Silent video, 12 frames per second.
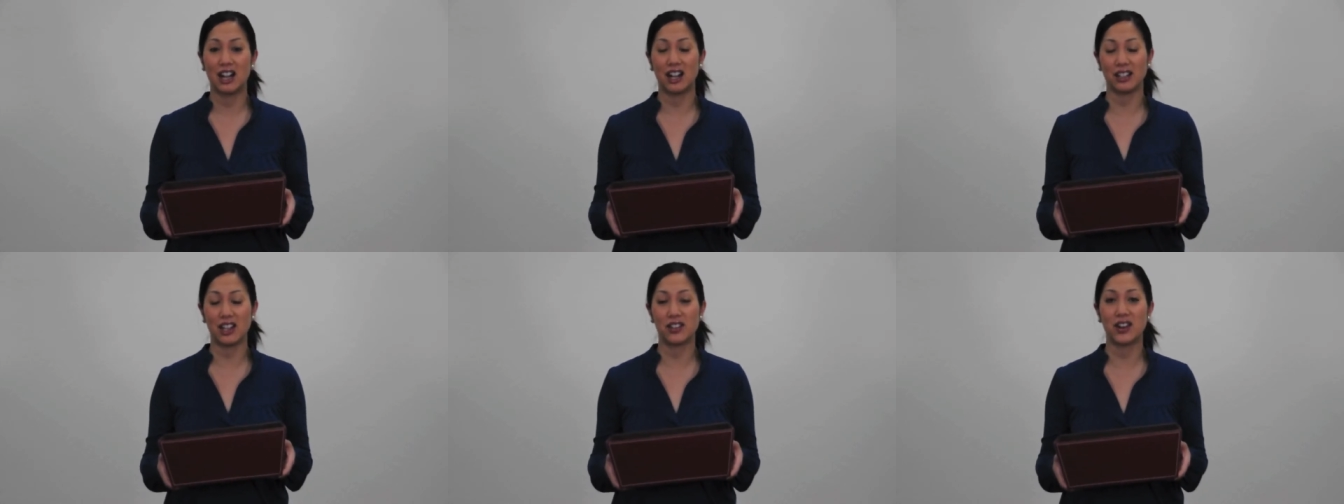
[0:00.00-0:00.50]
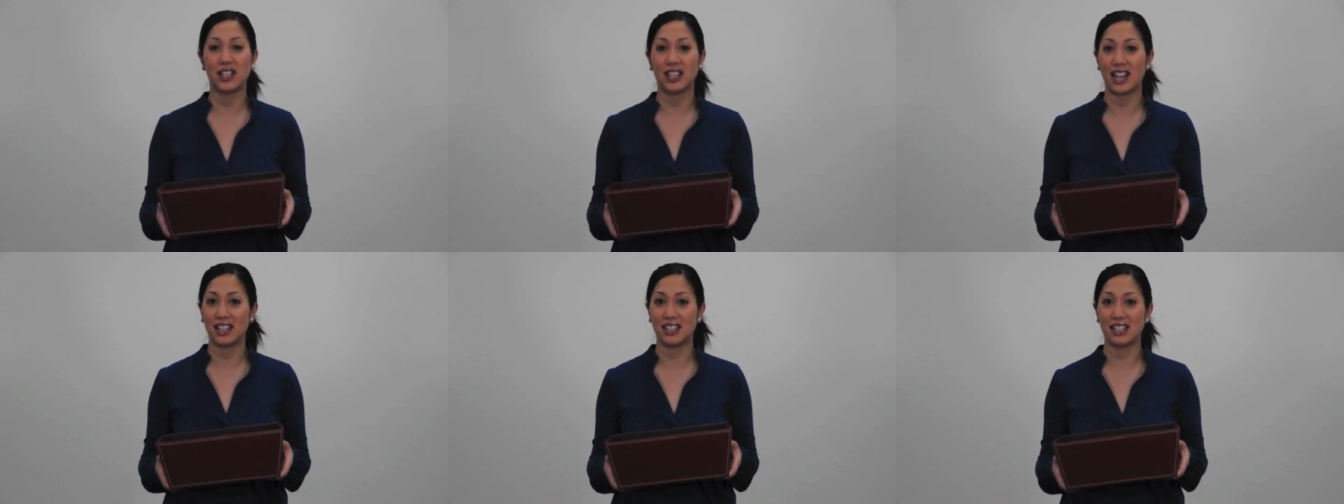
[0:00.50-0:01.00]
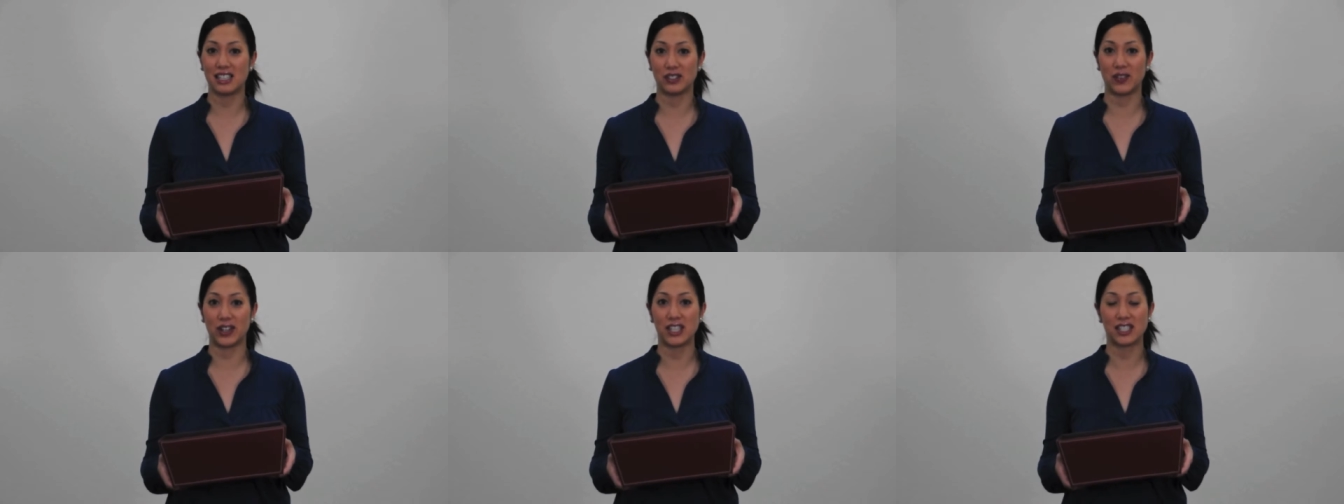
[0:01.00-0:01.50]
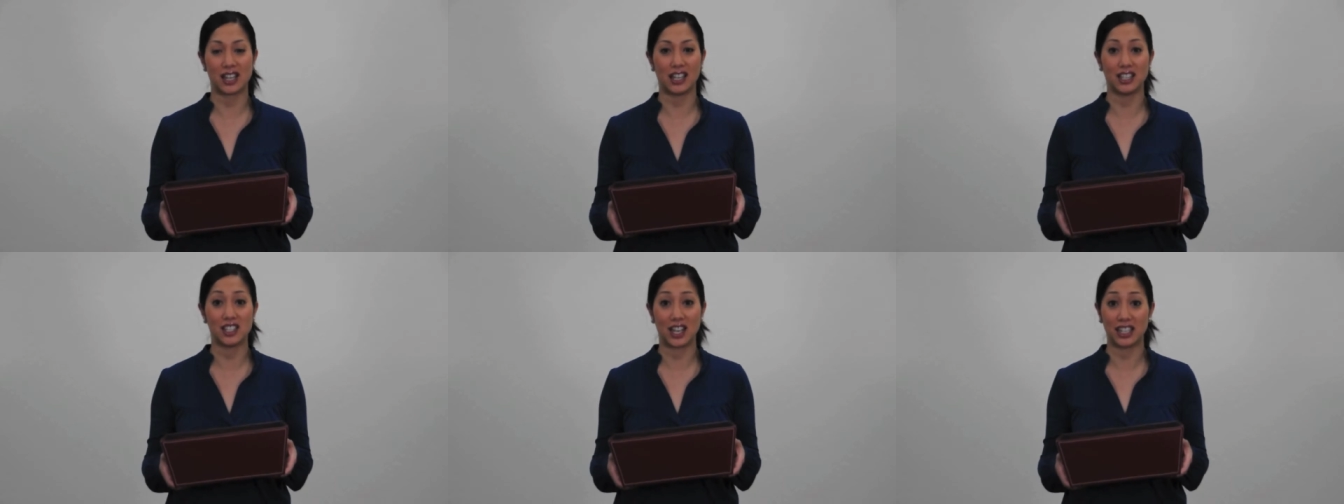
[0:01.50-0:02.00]
Our leatherette line is very
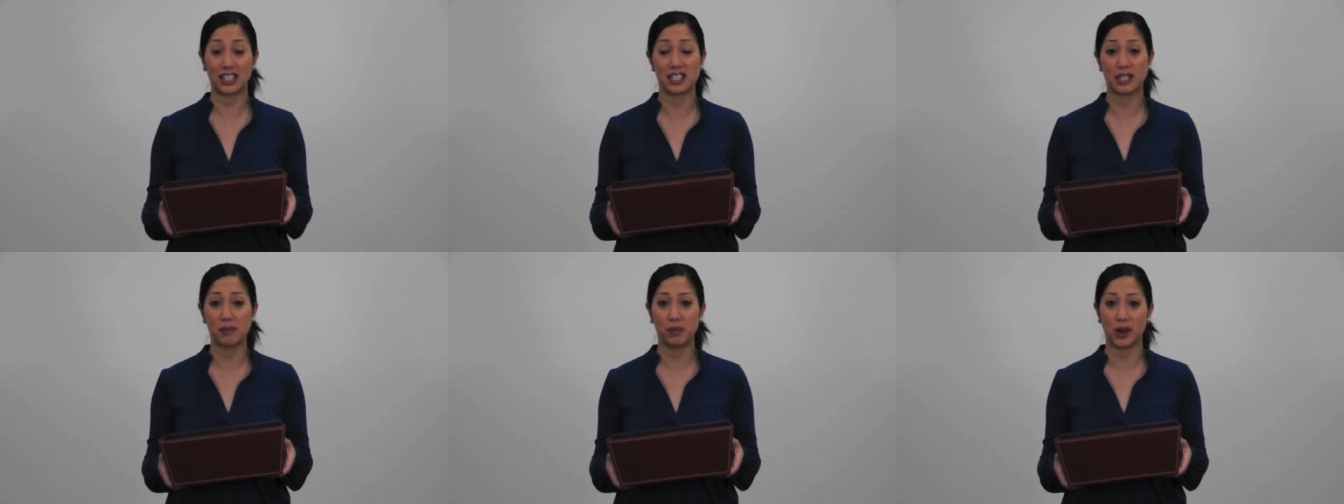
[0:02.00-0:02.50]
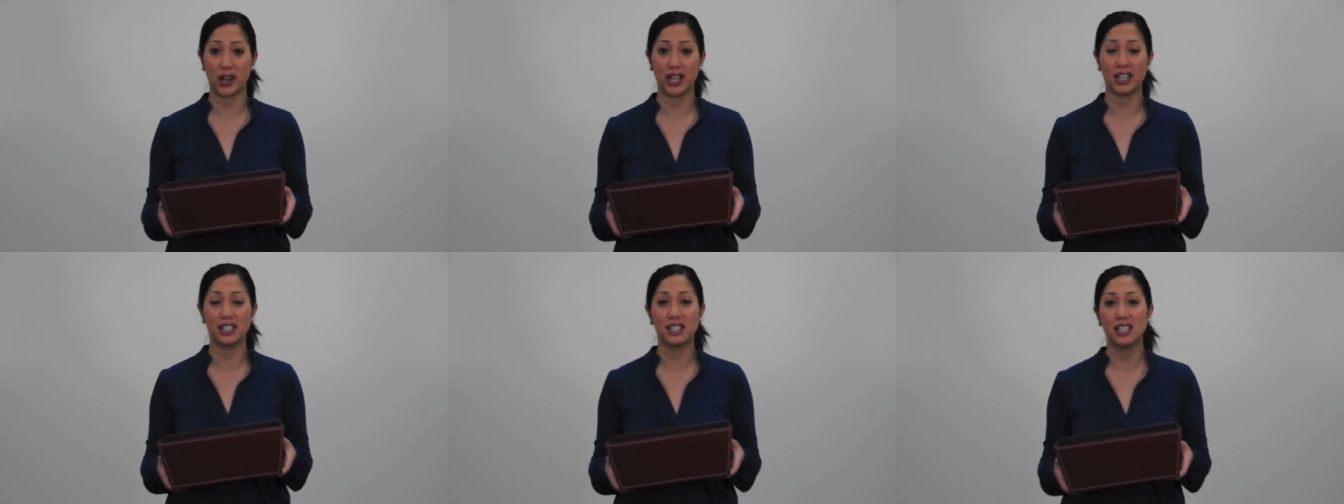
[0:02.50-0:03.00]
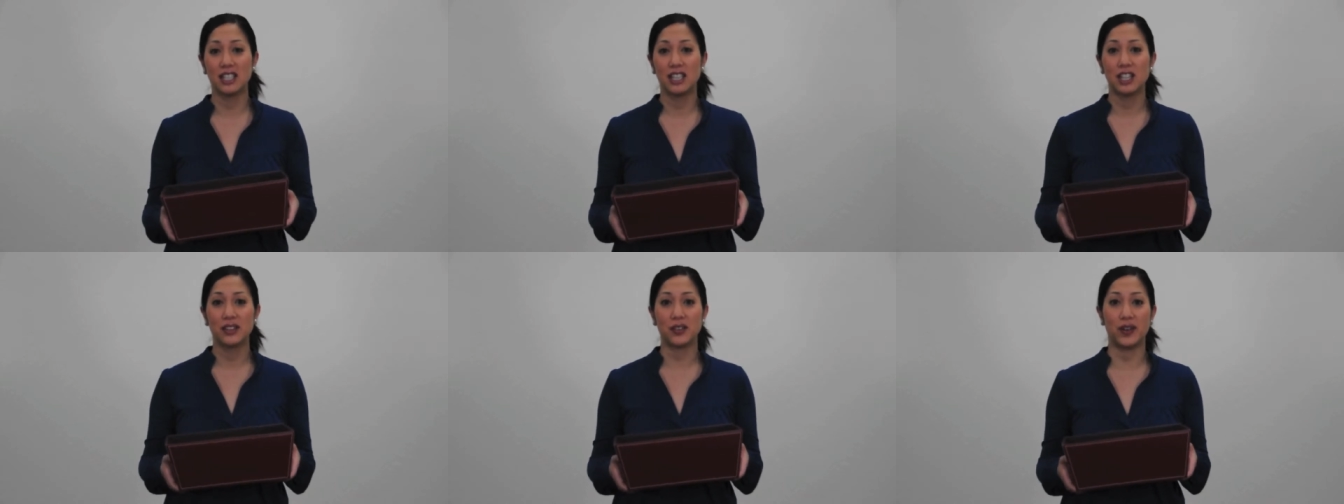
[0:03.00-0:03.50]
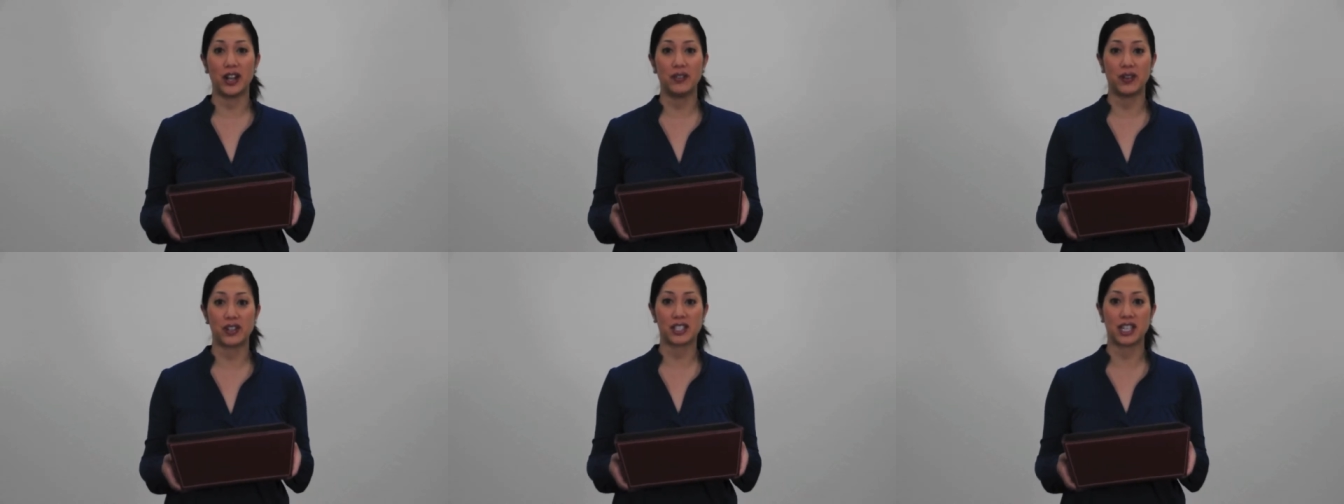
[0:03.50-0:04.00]
stylish and contemporary. They're very
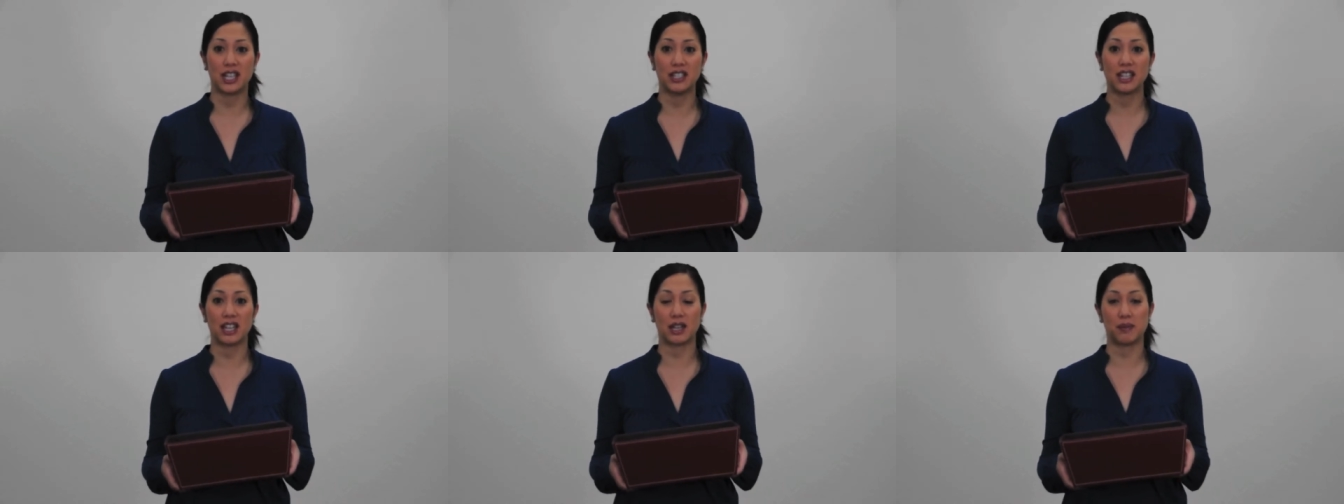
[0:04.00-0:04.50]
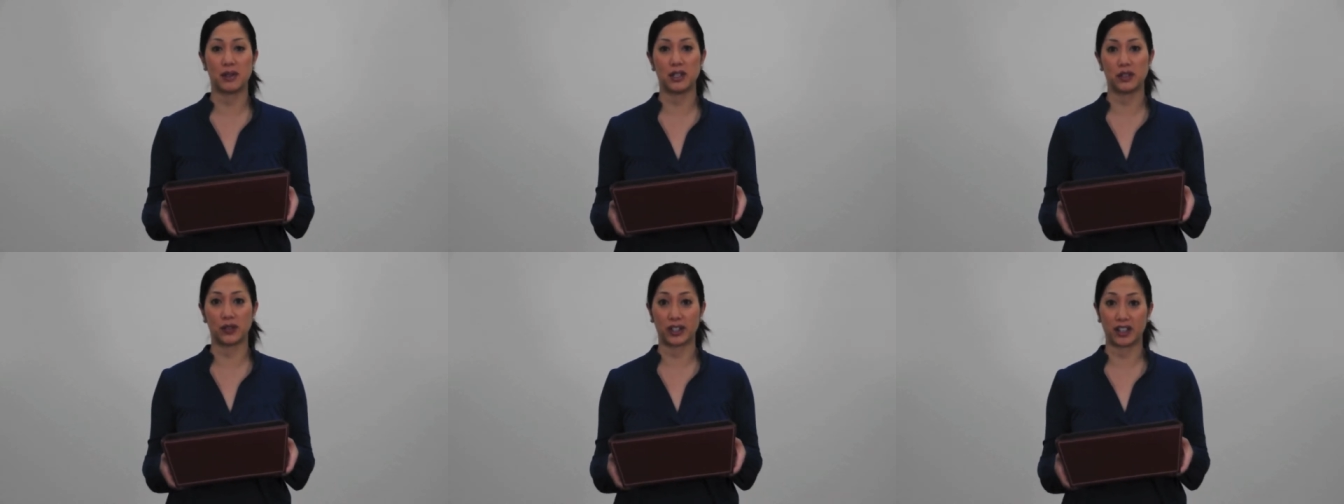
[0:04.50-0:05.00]
versatile and can be used for